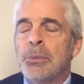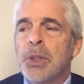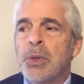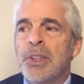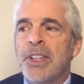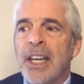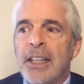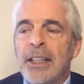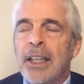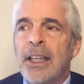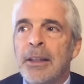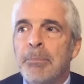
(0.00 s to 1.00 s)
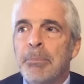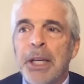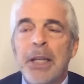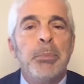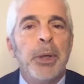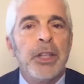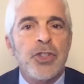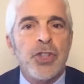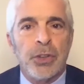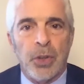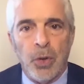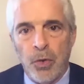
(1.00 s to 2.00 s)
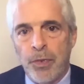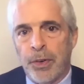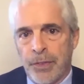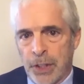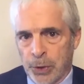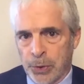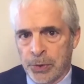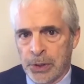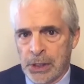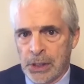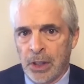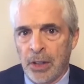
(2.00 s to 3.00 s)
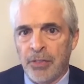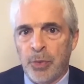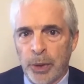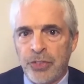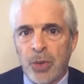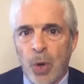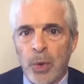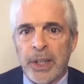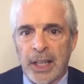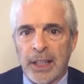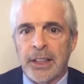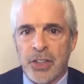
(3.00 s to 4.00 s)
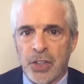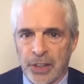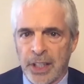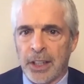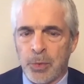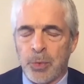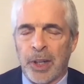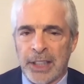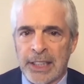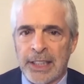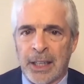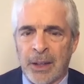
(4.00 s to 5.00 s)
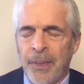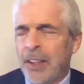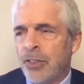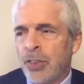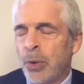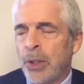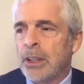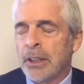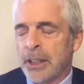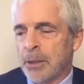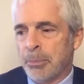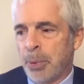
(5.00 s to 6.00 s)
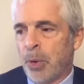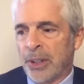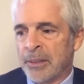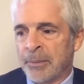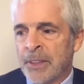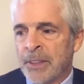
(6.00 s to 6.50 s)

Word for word: you get a big picture overview of what's going on in your gut right now. That's critically important.